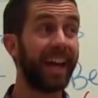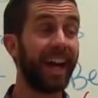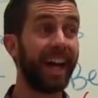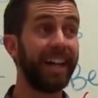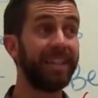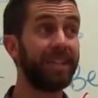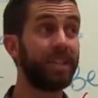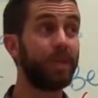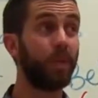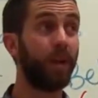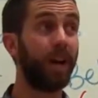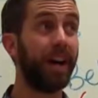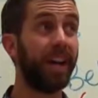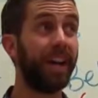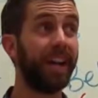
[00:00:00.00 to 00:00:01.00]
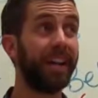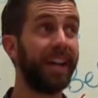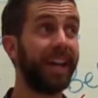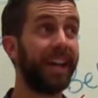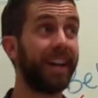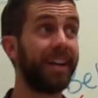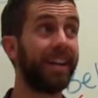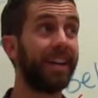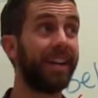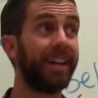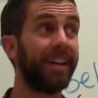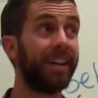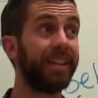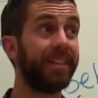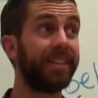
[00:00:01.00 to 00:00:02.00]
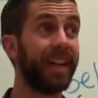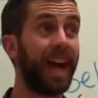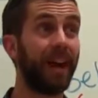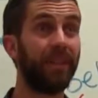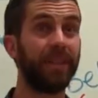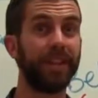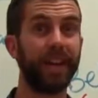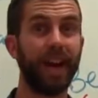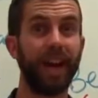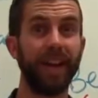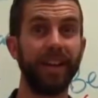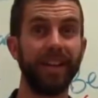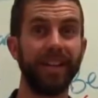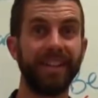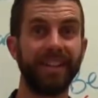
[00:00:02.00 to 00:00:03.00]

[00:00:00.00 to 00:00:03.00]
I just want to like laugh a lot.